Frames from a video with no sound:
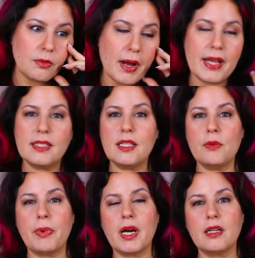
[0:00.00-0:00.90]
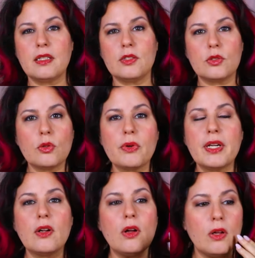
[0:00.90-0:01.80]
Why is he a part of the
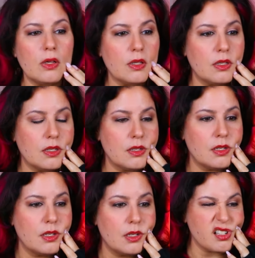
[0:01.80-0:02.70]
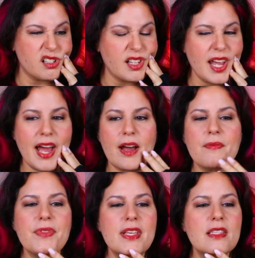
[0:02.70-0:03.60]
story at all?
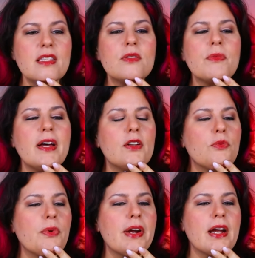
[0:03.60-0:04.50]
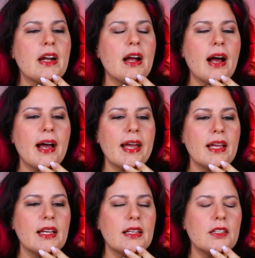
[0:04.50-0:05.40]
Yeah, this is one where
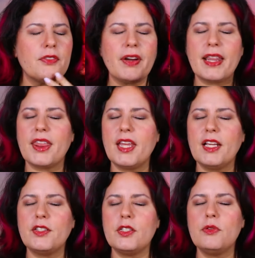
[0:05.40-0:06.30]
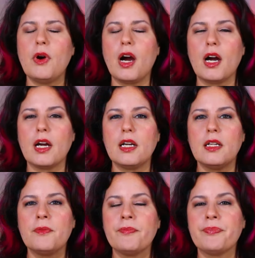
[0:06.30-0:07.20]
if I think too
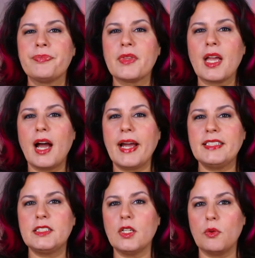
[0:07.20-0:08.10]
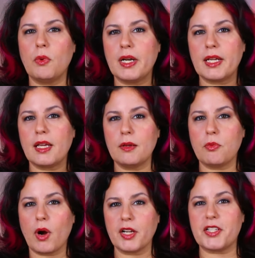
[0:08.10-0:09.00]
hard, I don't want to
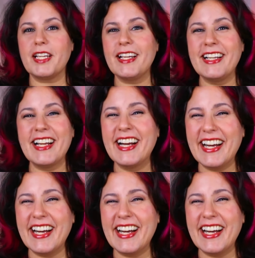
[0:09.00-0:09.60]
keep watching